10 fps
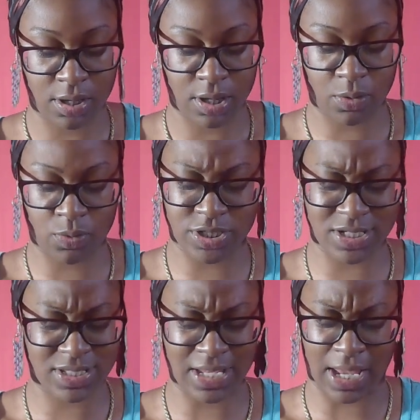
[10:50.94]
which
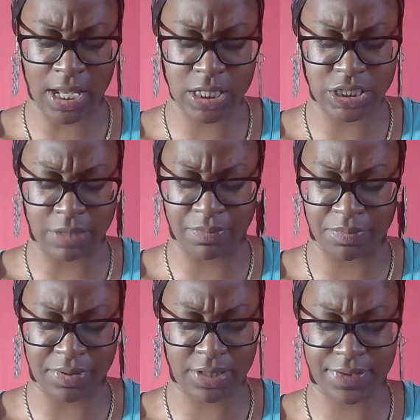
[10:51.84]
is the age I'm
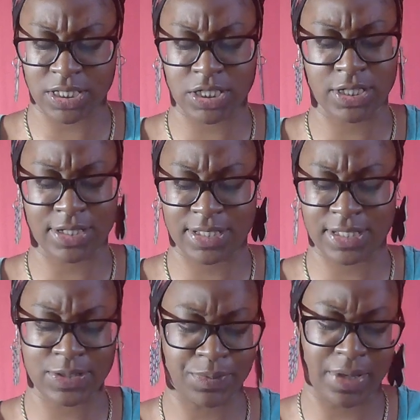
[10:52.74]
gonna be this year
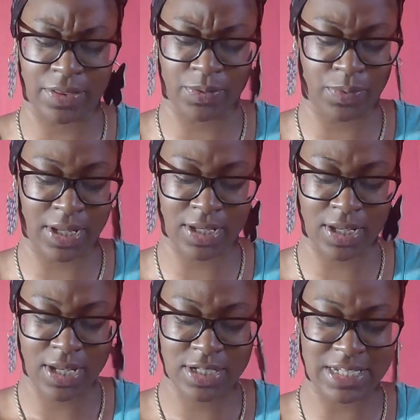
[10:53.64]
too, by the way.
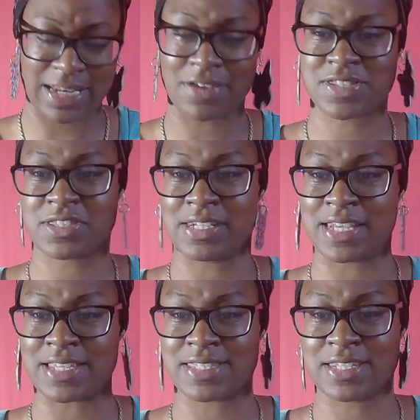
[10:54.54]
Shout out to the
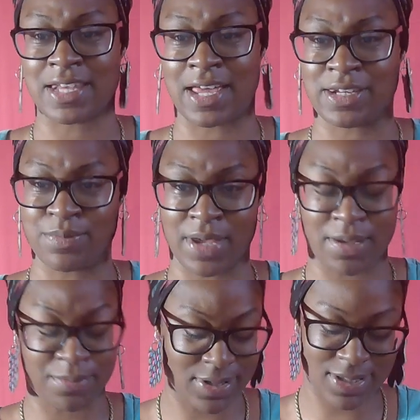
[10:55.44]
1990
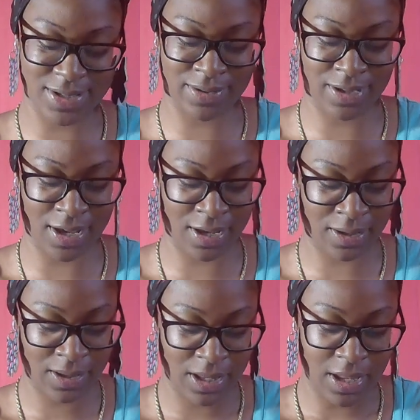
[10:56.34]
babies.
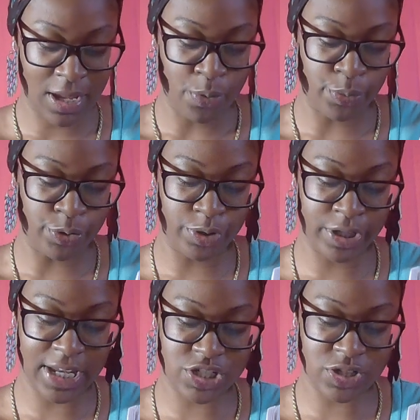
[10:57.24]
Okay, when you
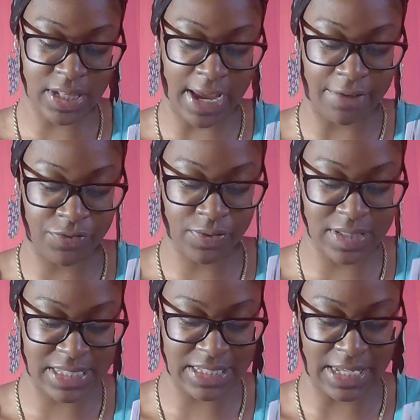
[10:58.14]
look at your life, you
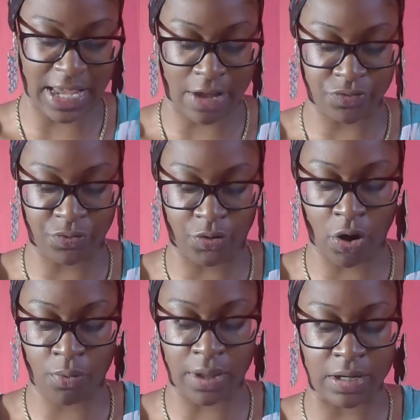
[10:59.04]
can see how you've
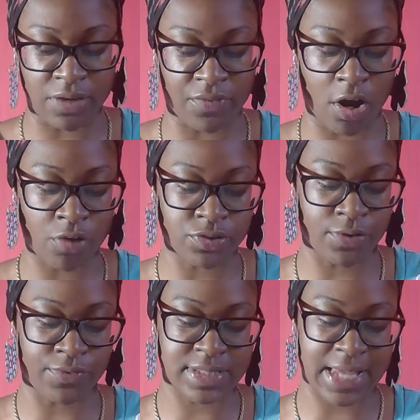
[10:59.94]
grown and evolved
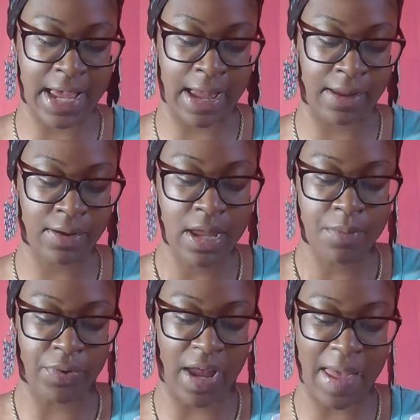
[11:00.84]
over time.
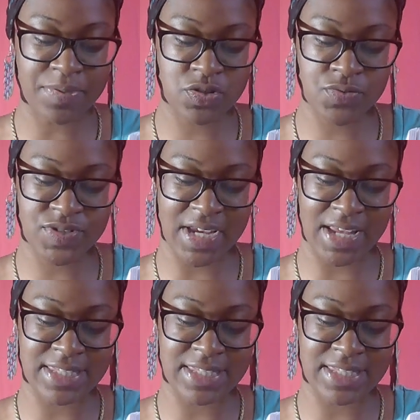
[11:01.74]
Perhaps you've shed